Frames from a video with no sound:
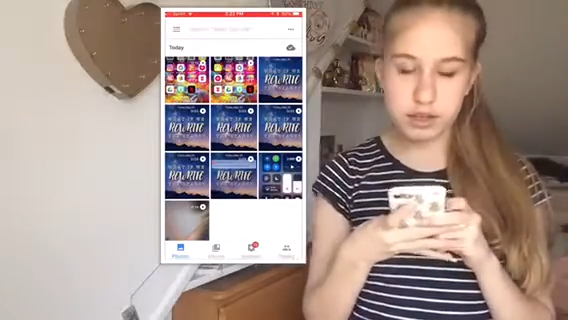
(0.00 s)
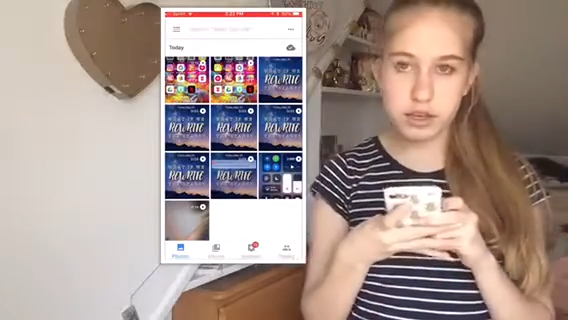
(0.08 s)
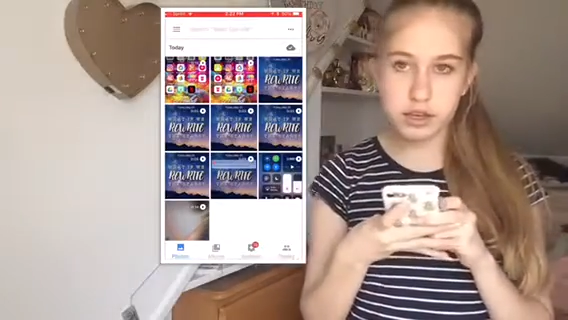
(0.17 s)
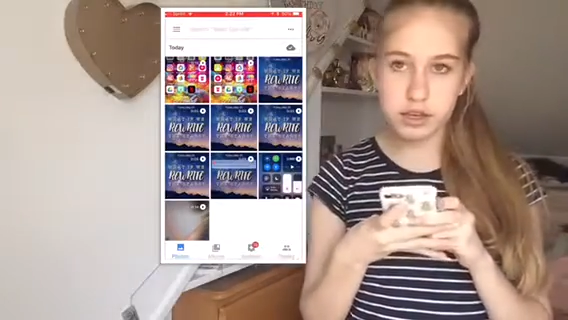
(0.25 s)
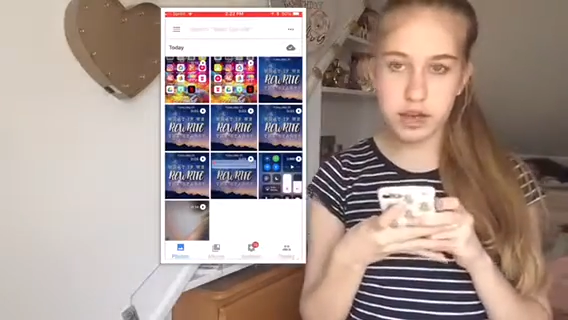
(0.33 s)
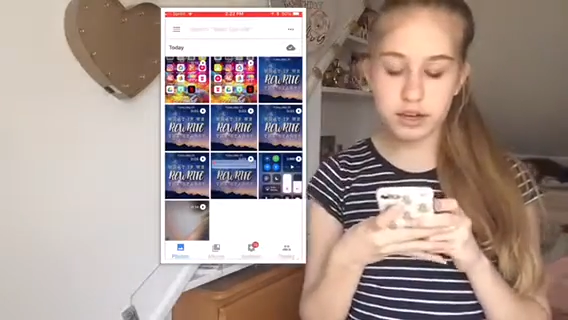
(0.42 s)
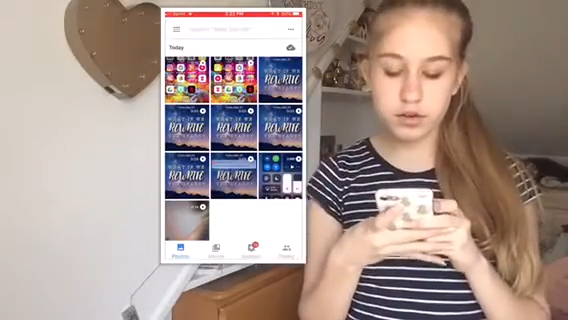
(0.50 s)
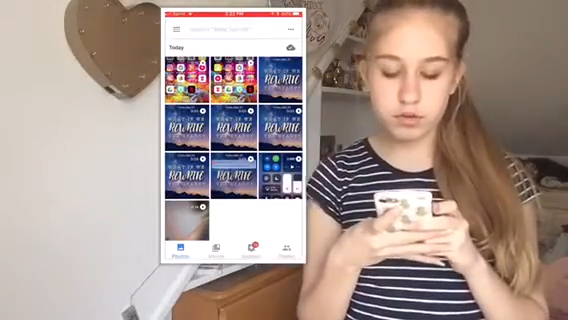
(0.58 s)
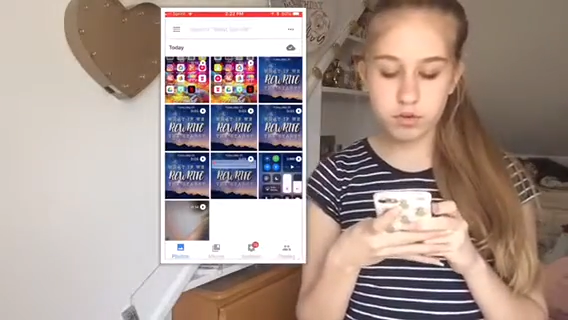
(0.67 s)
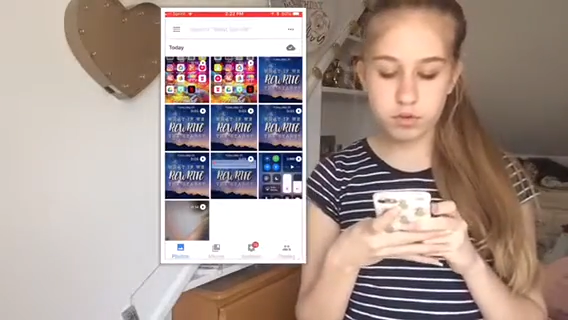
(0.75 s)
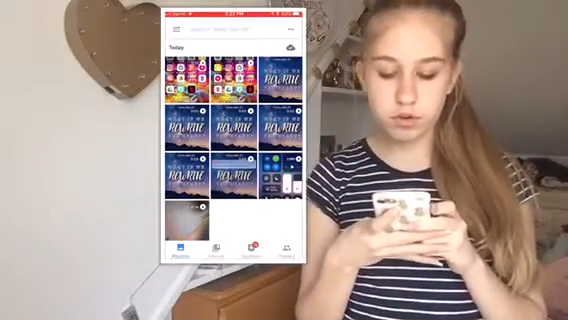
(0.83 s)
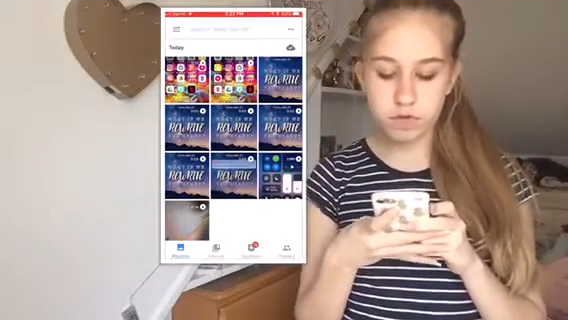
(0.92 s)
like I know
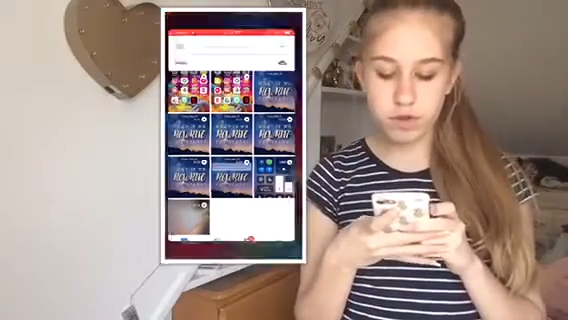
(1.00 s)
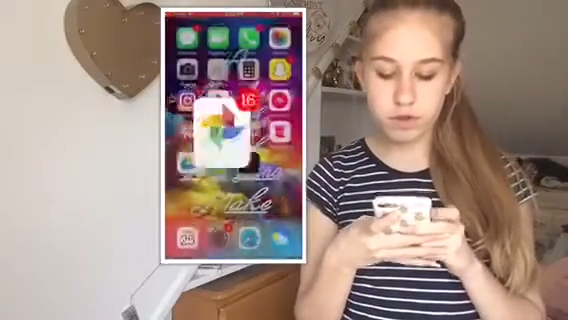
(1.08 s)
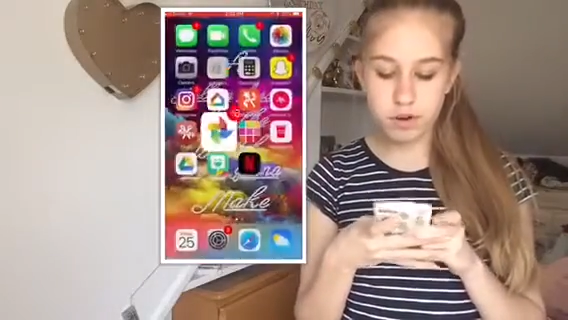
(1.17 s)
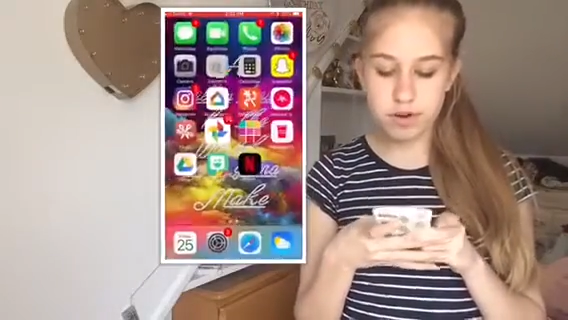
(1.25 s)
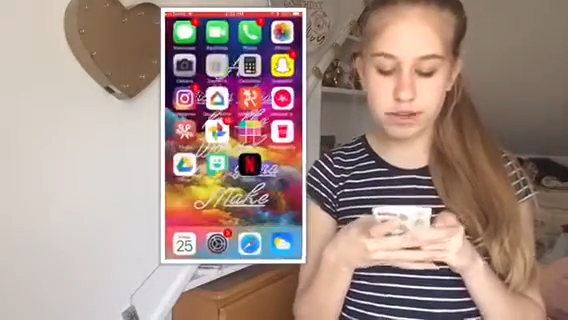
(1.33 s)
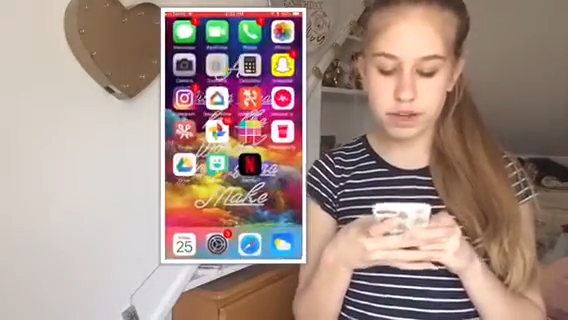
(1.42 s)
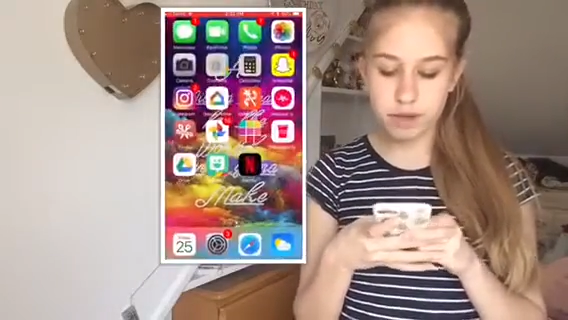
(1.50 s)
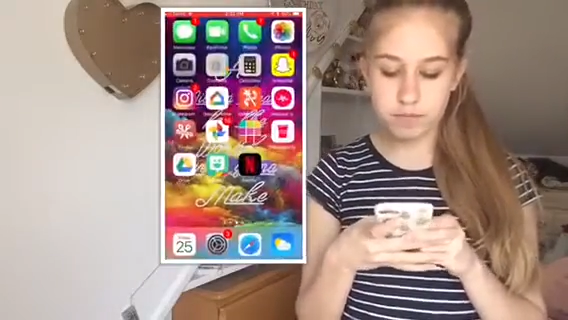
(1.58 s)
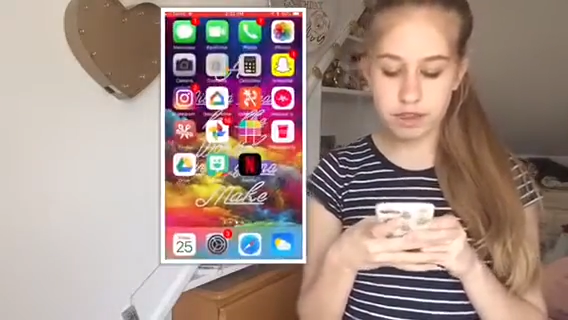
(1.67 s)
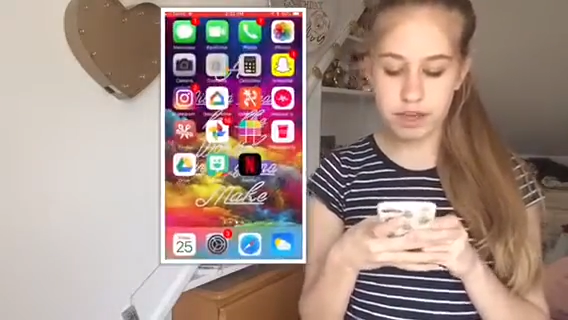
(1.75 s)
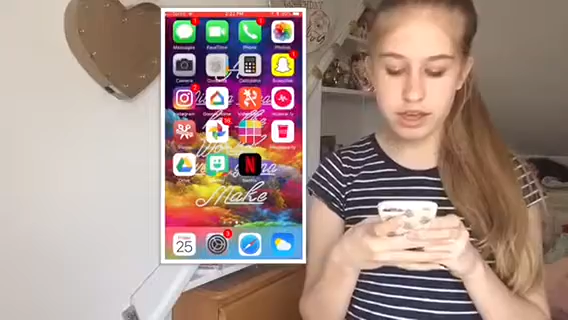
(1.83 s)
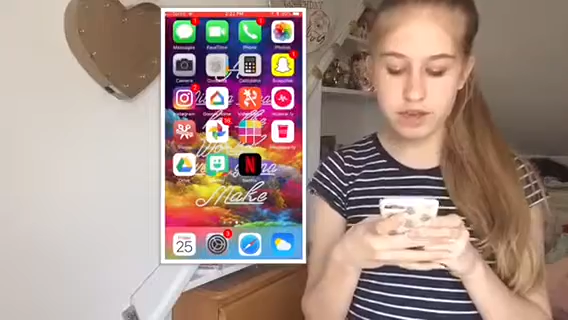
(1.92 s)
Google phones already
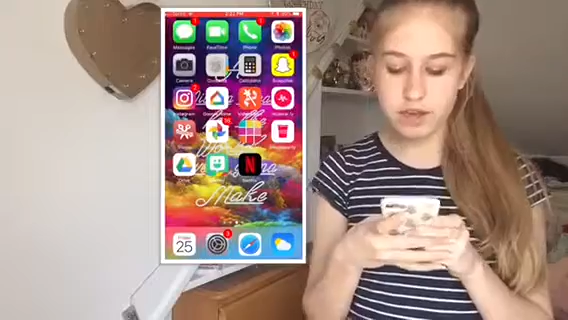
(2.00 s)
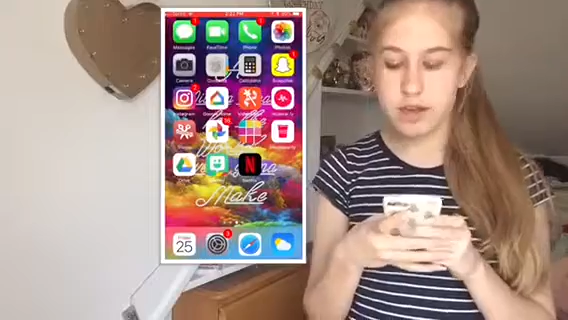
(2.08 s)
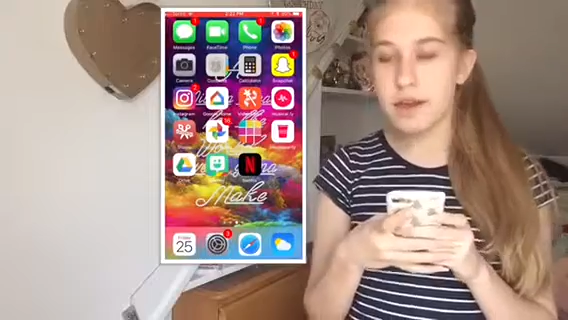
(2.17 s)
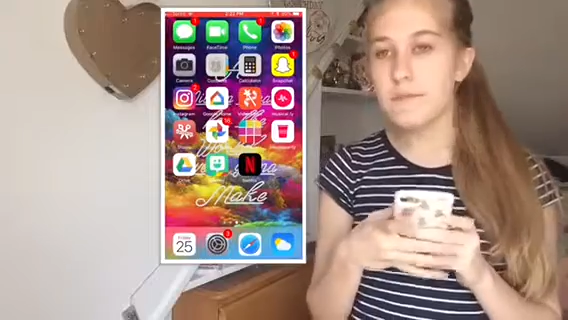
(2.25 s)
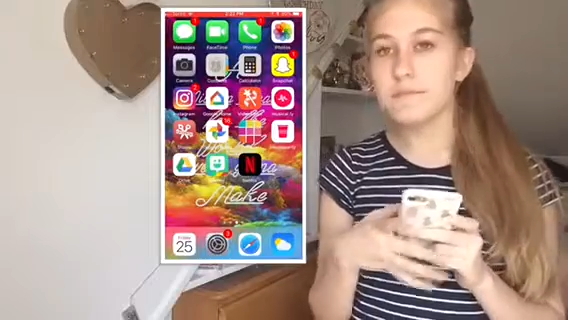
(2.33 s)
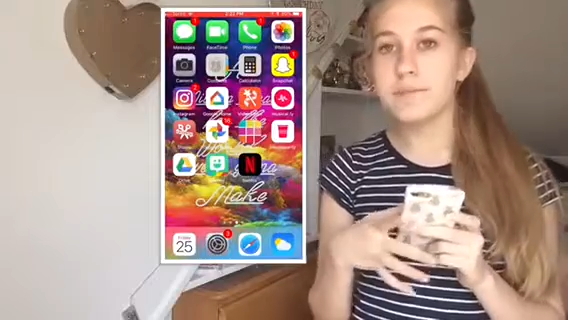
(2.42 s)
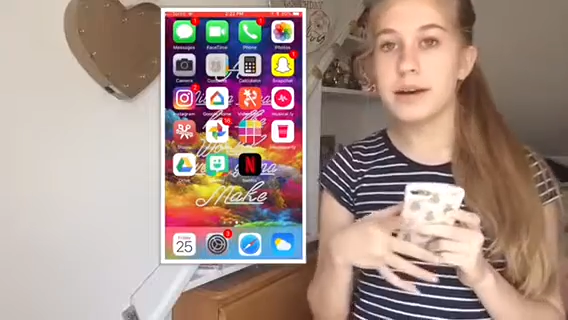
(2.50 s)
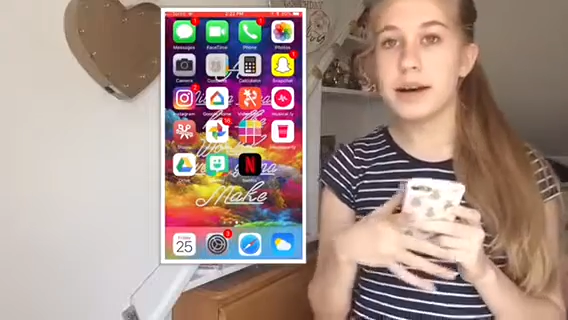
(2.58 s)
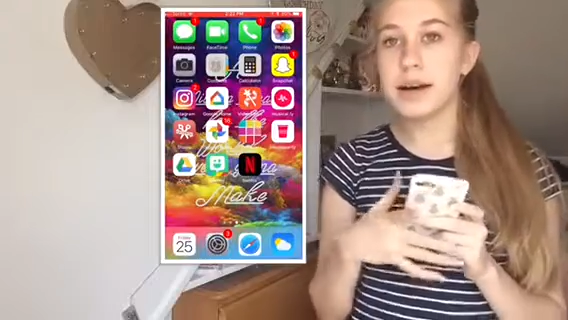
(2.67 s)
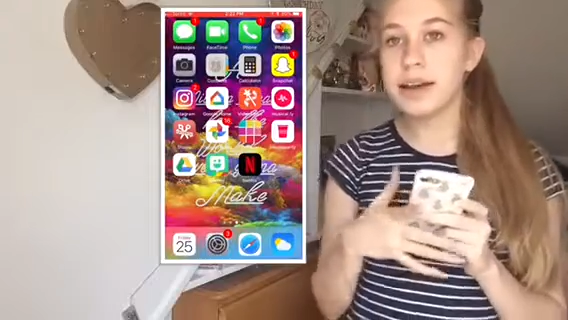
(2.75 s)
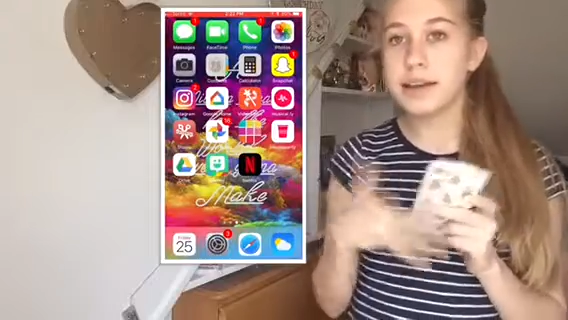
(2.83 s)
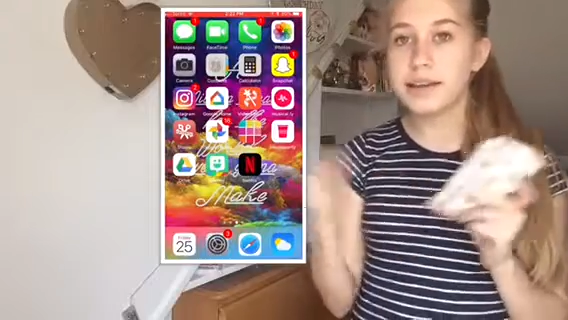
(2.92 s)
come with it,
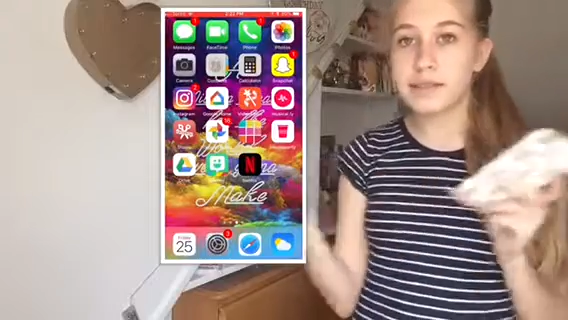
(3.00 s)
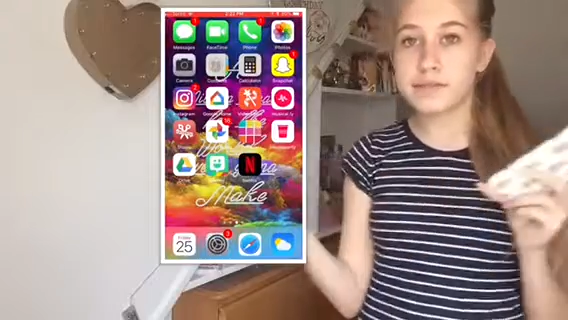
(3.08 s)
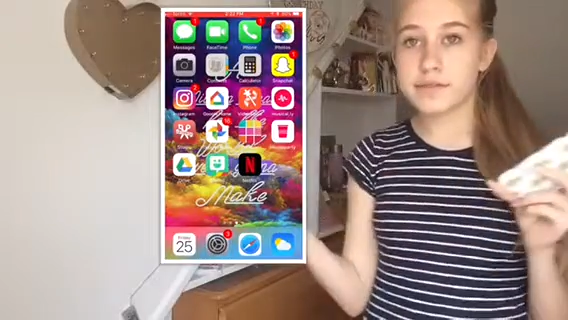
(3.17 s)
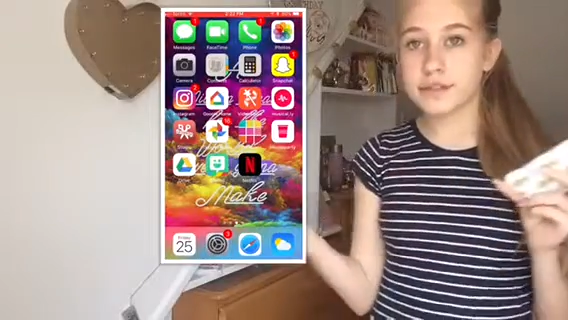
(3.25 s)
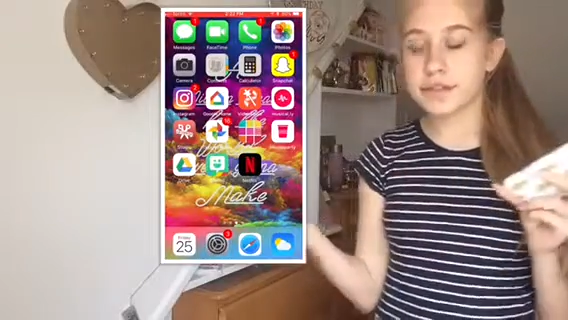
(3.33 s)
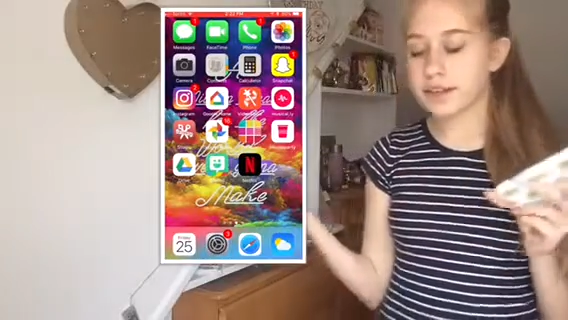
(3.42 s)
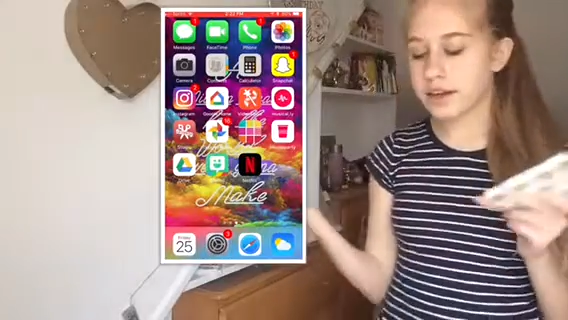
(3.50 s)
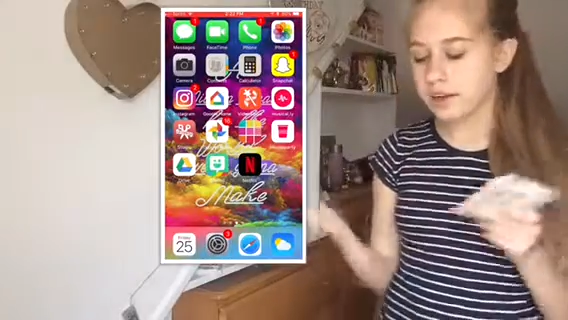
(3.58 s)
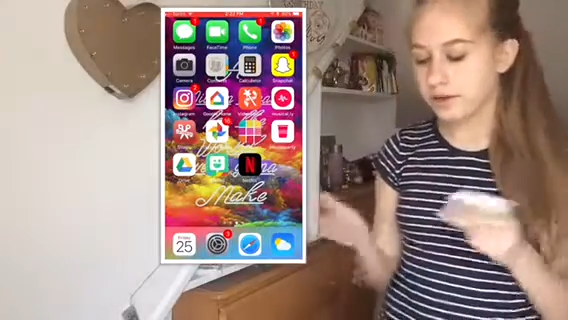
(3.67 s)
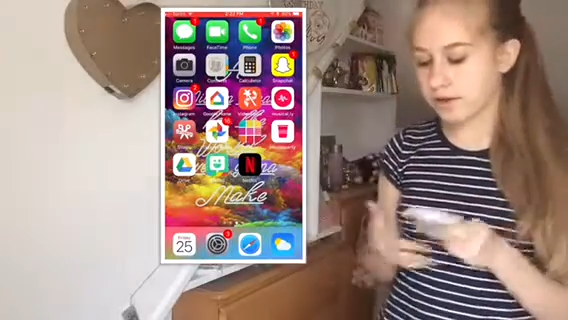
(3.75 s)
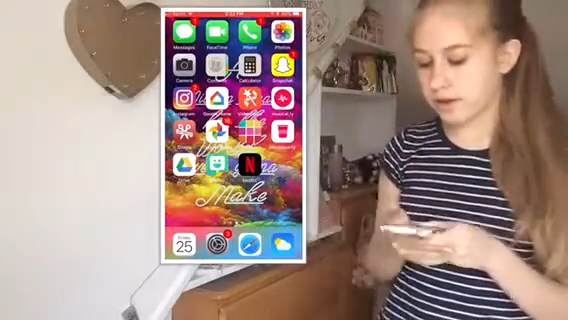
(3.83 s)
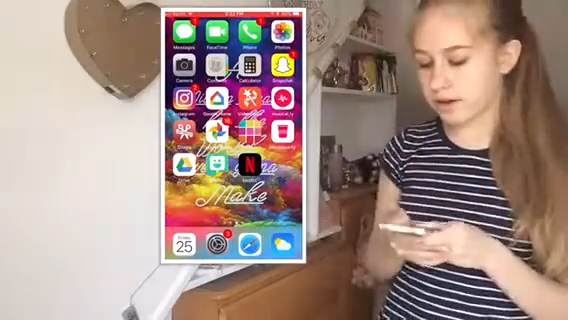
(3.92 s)
but you
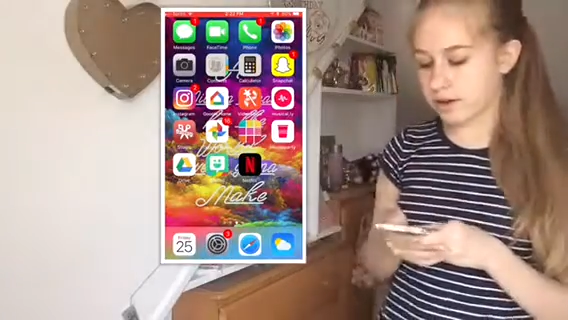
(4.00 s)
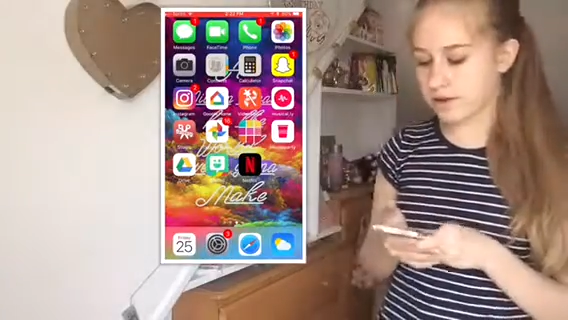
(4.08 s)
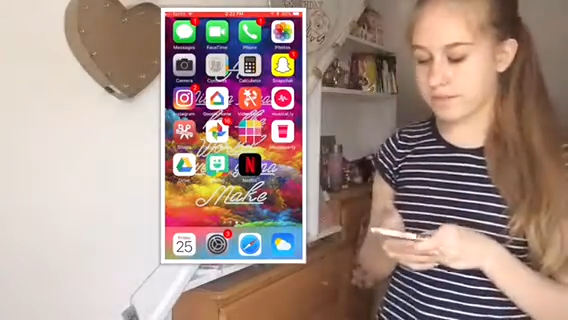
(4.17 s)
know,